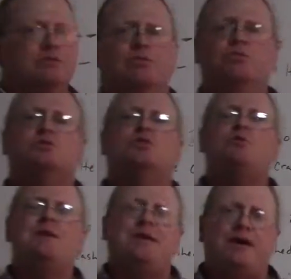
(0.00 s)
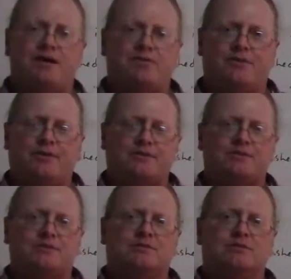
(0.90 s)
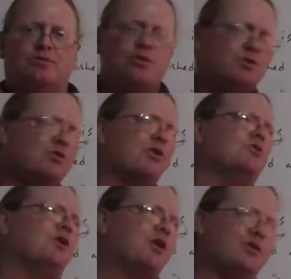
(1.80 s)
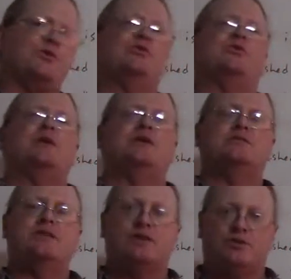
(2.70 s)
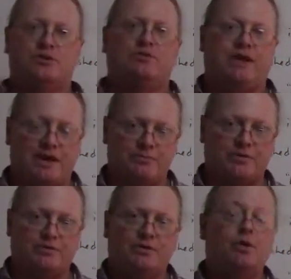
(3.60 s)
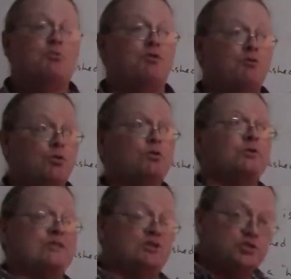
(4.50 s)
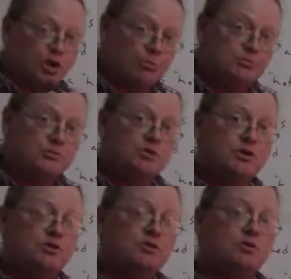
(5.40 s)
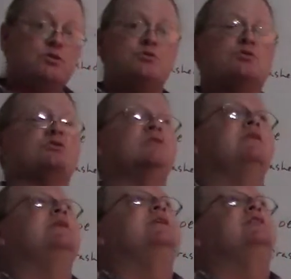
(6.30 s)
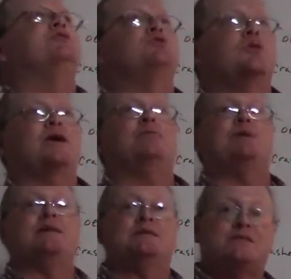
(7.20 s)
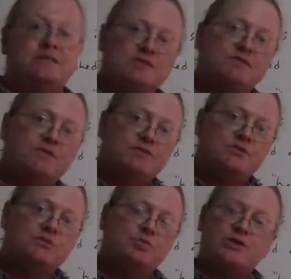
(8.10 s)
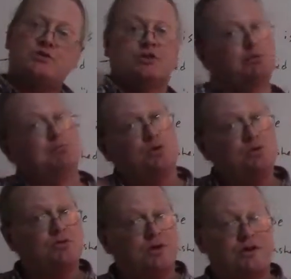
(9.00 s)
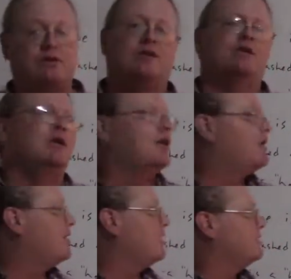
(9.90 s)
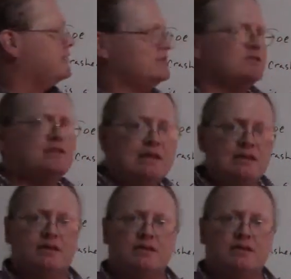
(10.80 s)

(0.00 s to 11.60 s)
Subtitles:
Well, show me evidence. What are all the other things that could have happened? Before we jump to the conclusion to try to make sense of the situation and move on, let's think.